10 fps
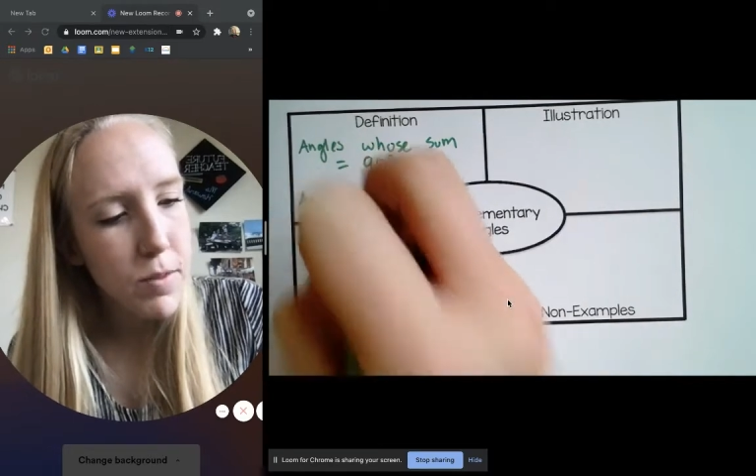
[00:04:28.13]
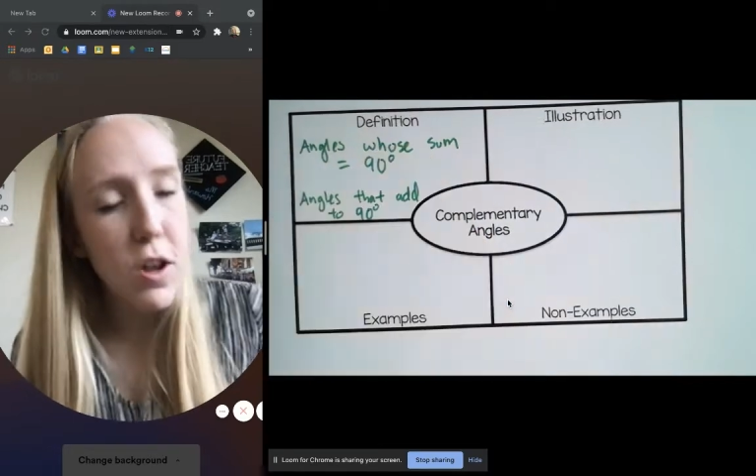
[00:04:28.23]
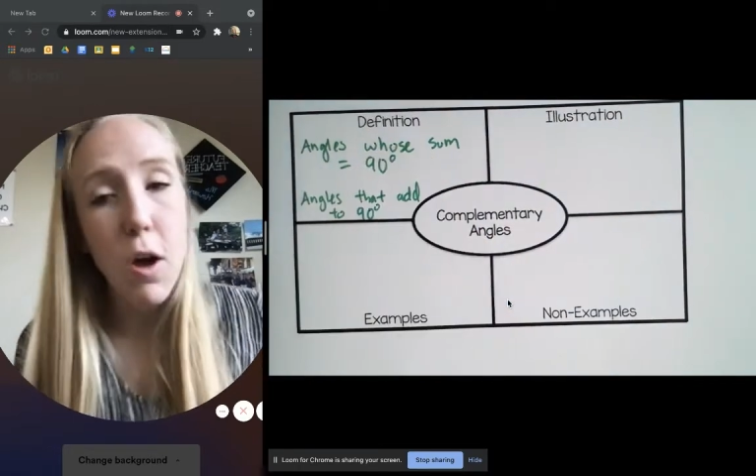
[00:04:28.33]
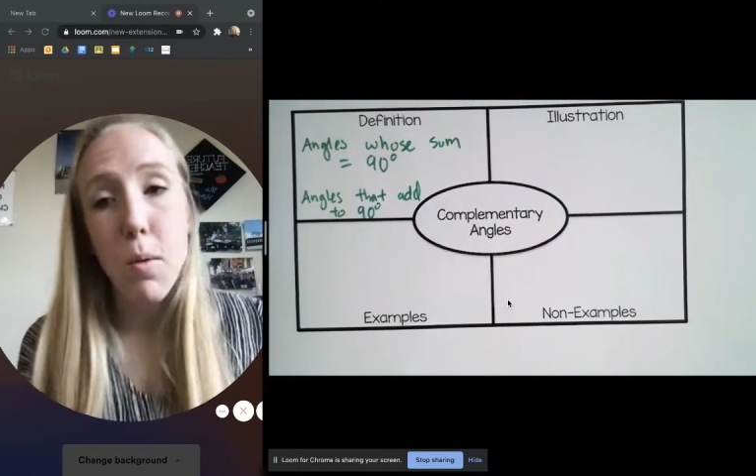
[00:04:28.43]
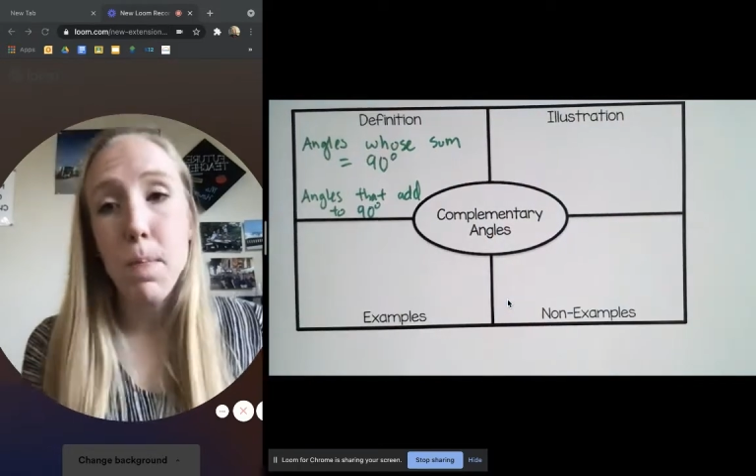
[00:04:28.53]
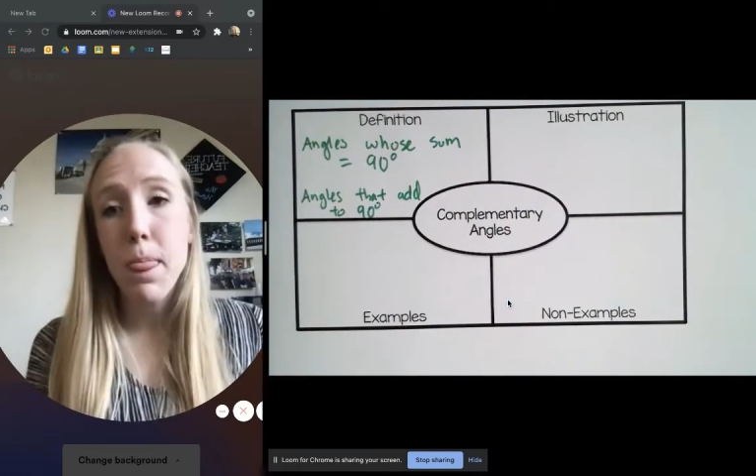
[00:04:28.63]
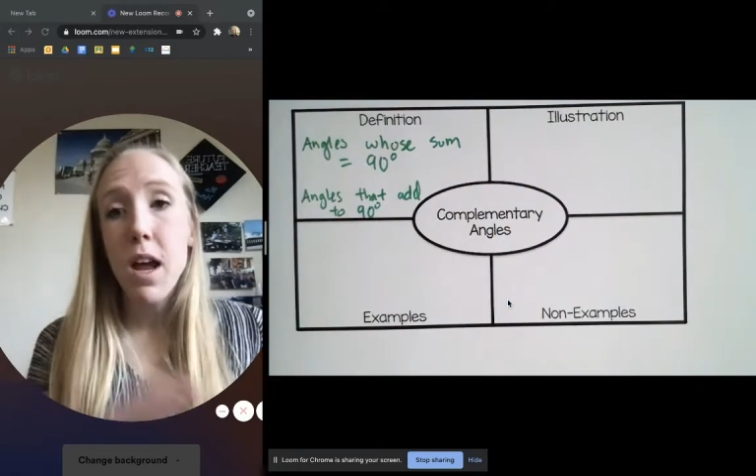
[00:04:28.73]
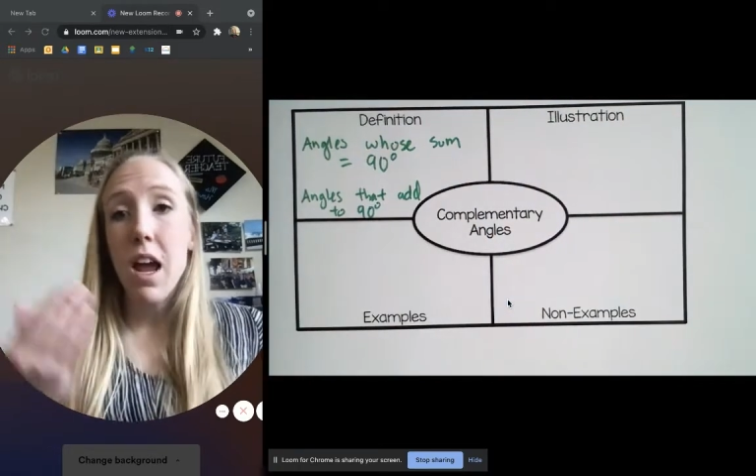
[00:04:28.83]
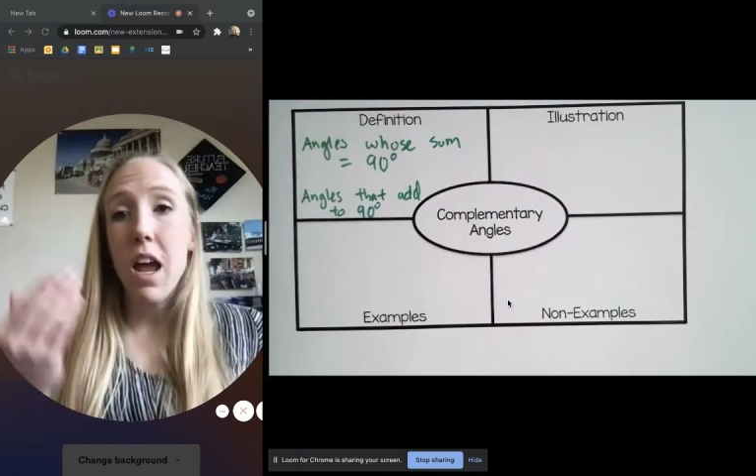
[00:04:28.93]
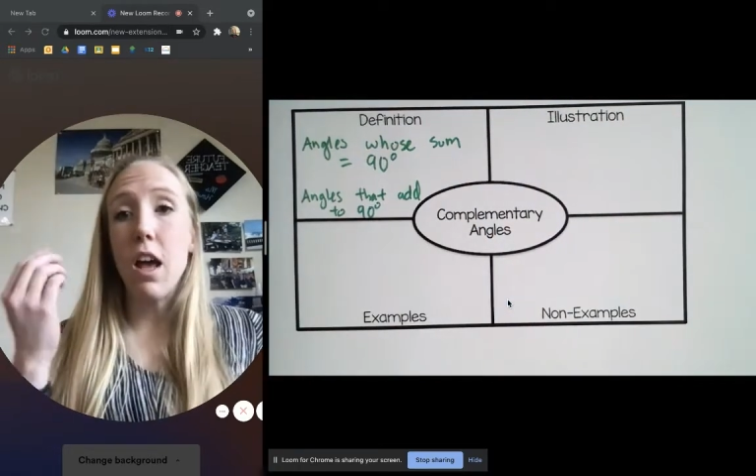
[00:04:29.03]
So
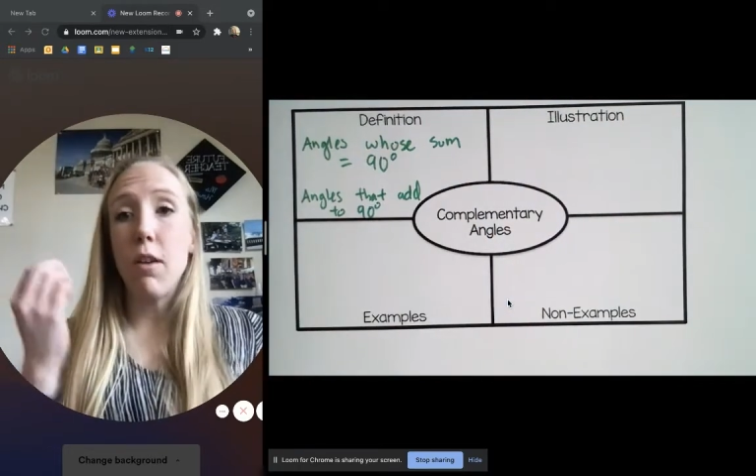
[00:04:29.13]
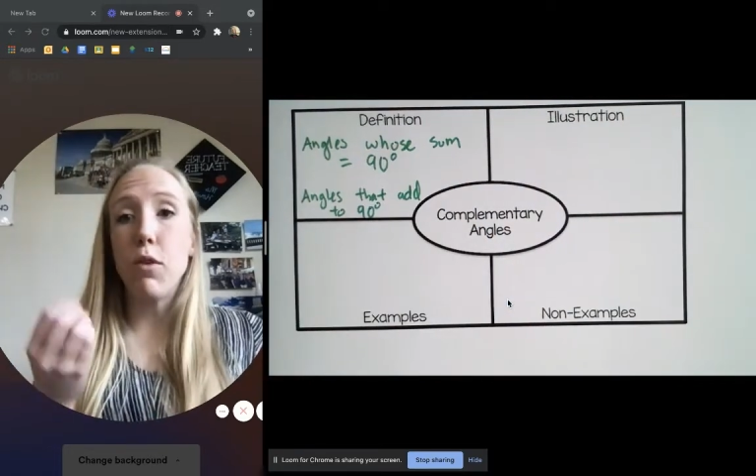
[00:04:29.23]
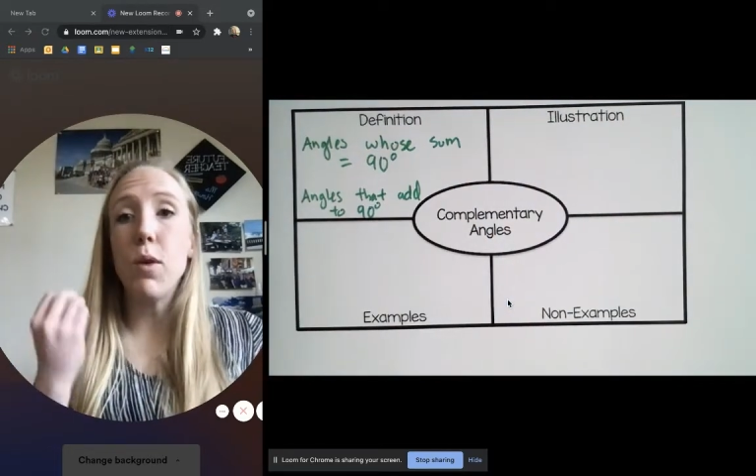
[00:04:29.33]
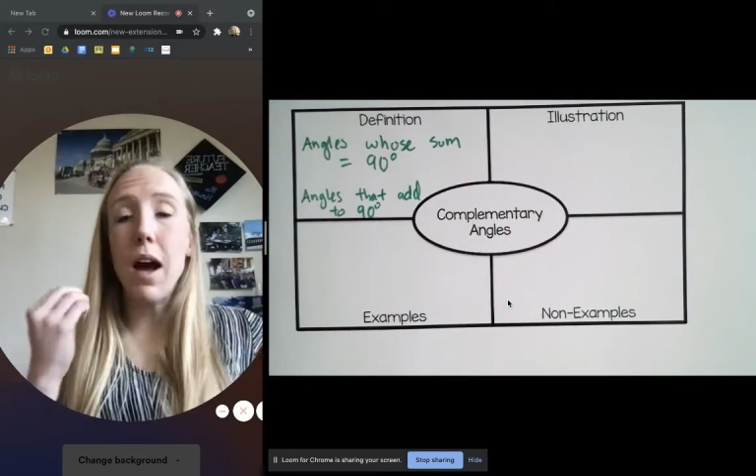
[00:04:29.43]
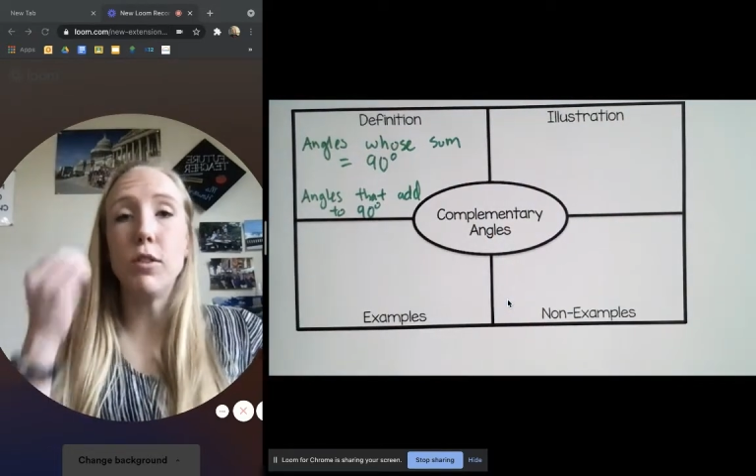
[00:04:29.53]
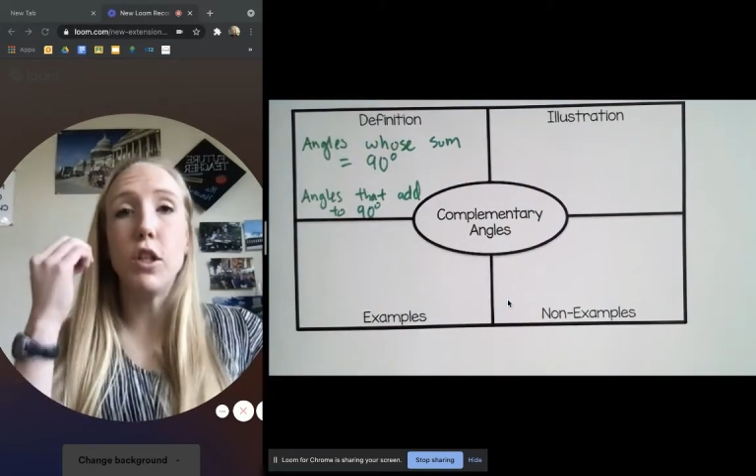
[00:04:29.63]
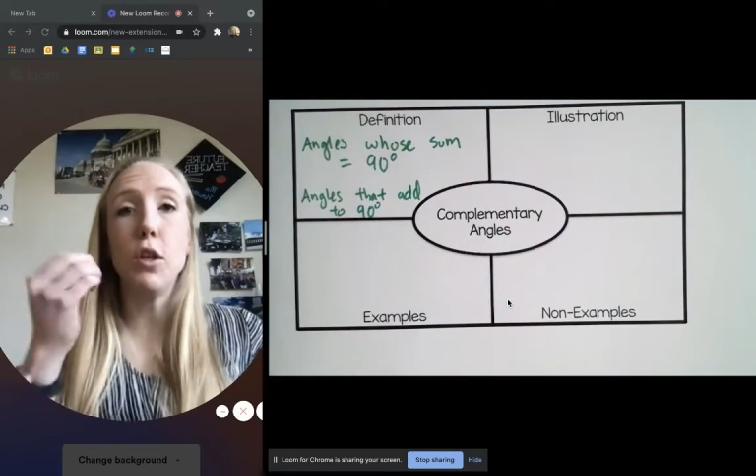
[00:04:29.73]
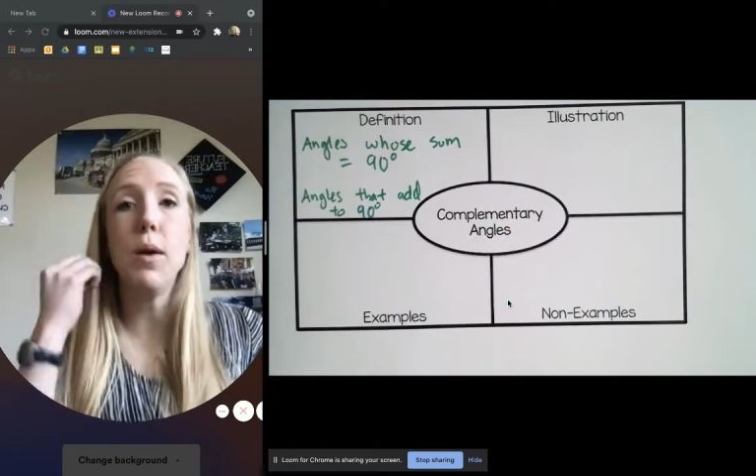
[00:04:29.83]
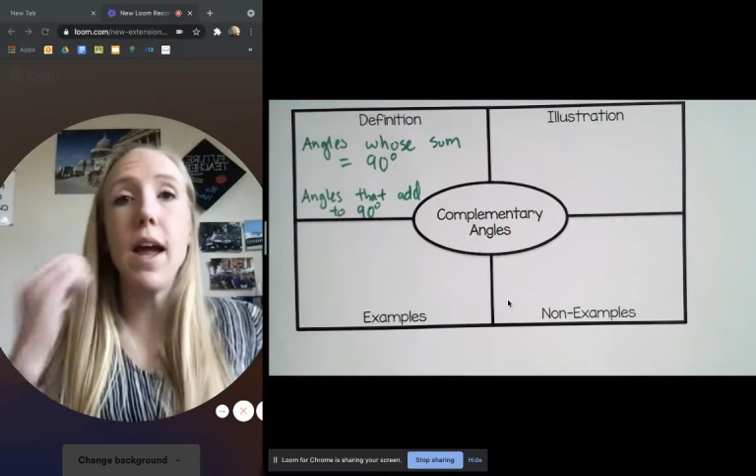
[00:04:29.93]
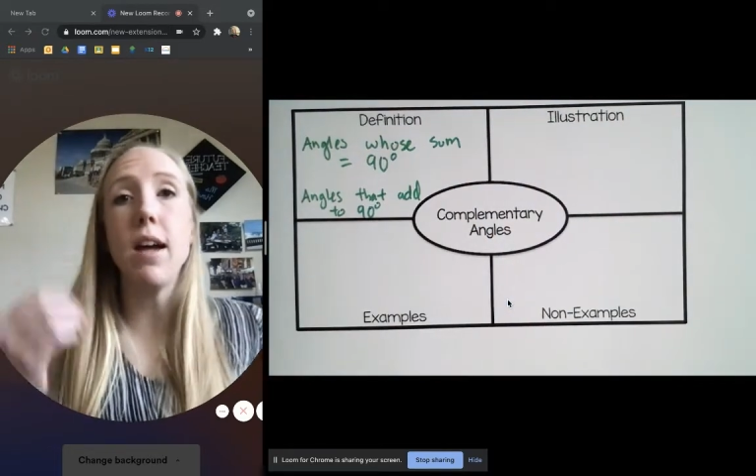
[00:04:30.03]
if you have
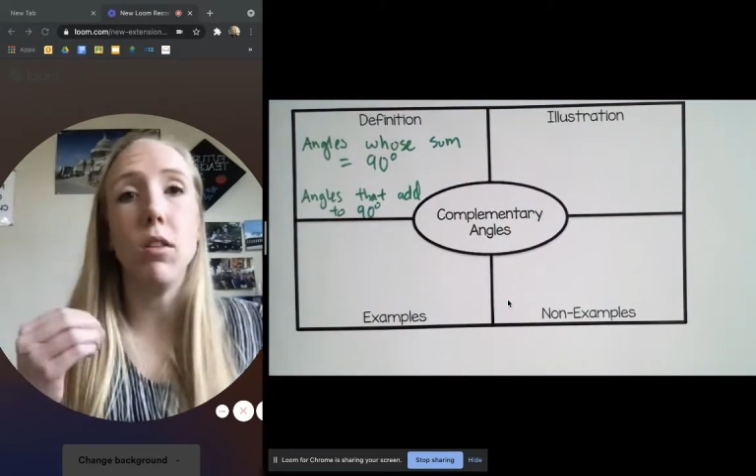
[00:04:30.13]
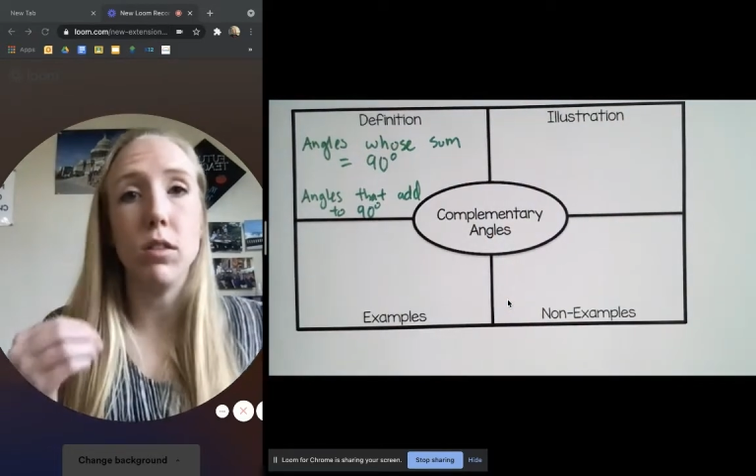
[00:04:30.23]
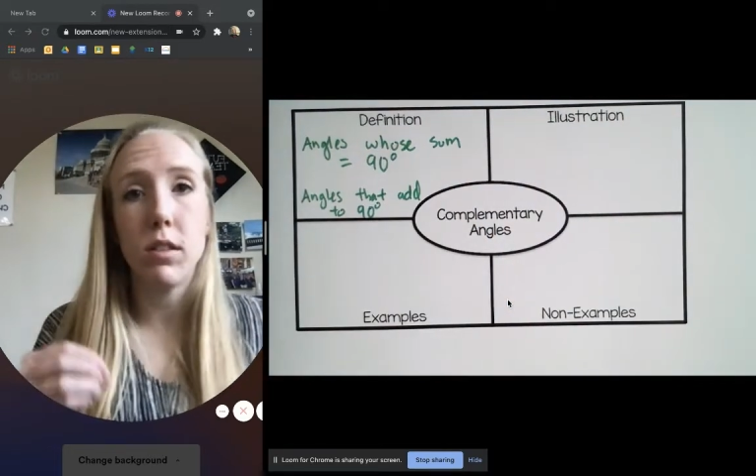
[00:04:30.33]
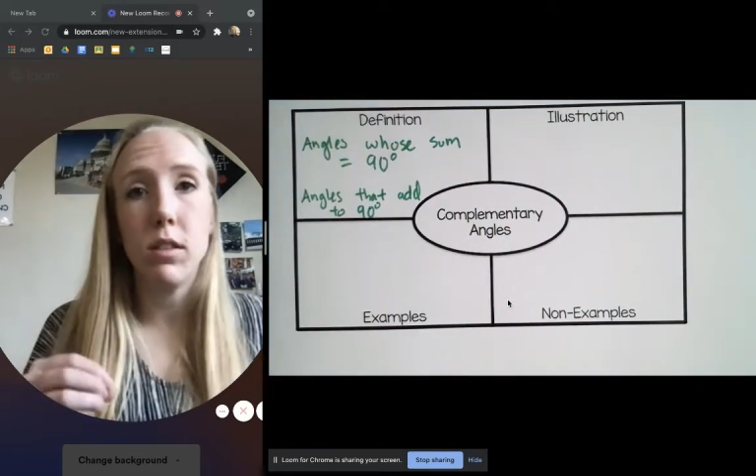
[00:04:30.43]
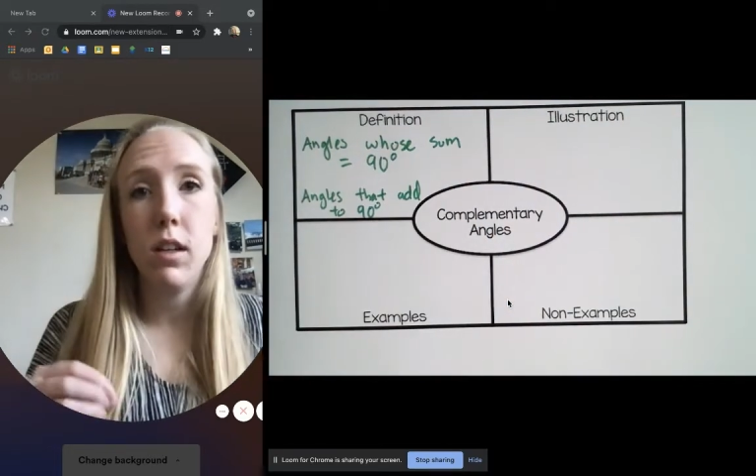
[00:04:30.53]
two angles